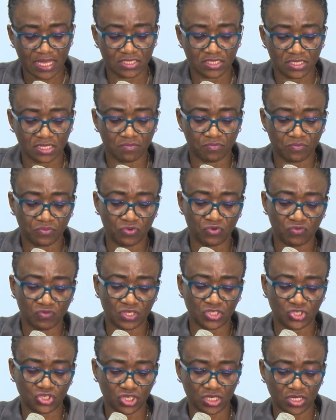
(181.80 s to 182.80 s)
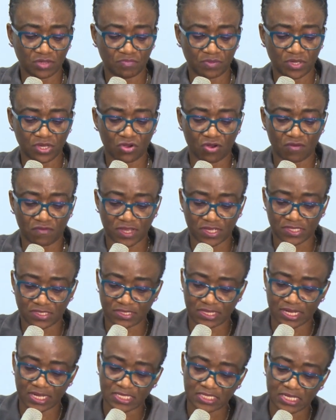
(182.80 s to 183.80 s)
and to improve the GDP of their
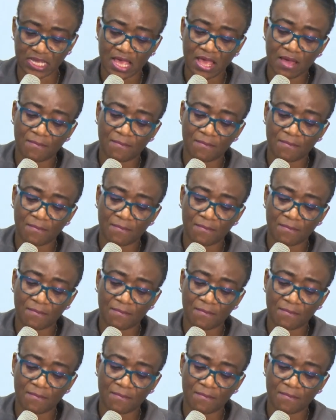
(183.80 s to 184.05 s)
state